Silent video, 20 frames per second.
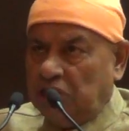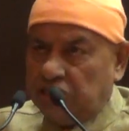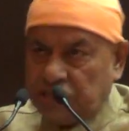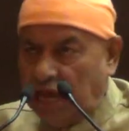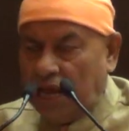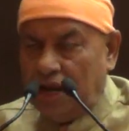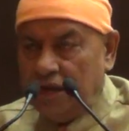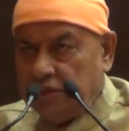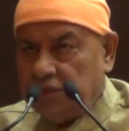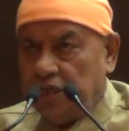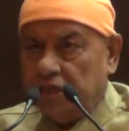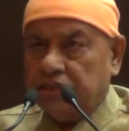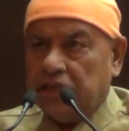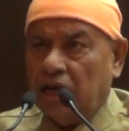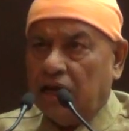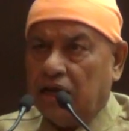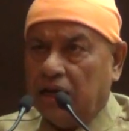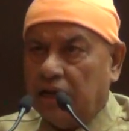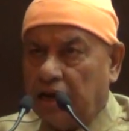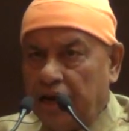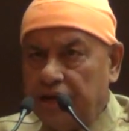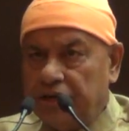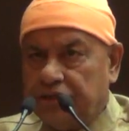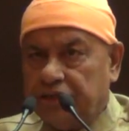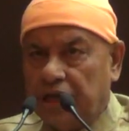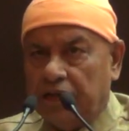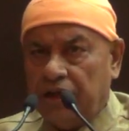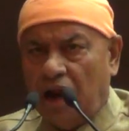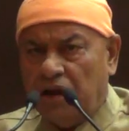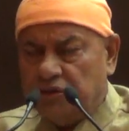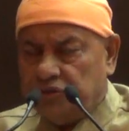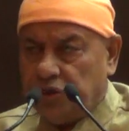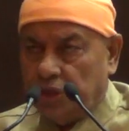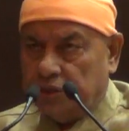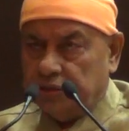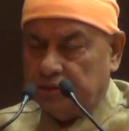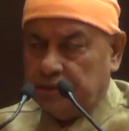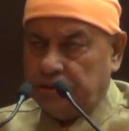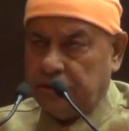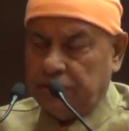The challenges are great and
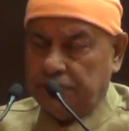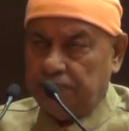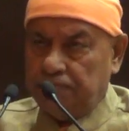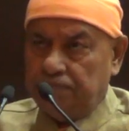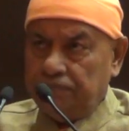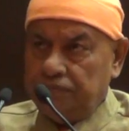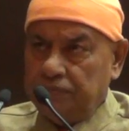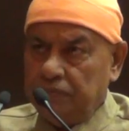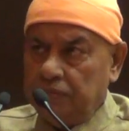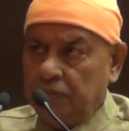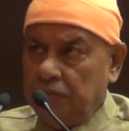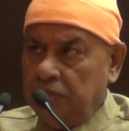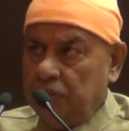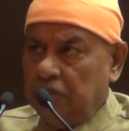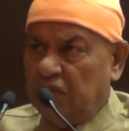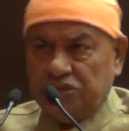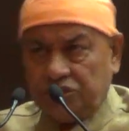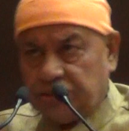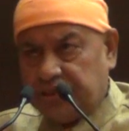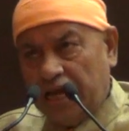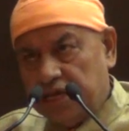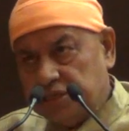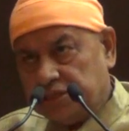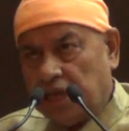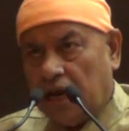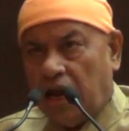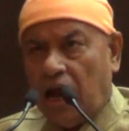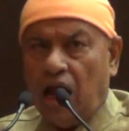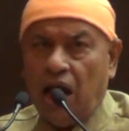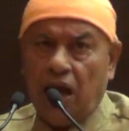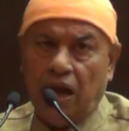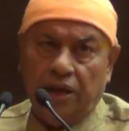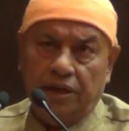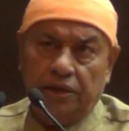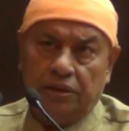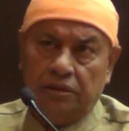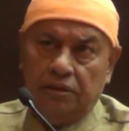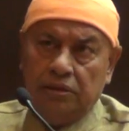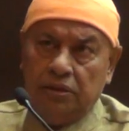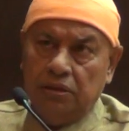urgent. The stakes are
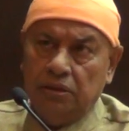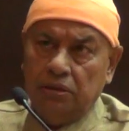high.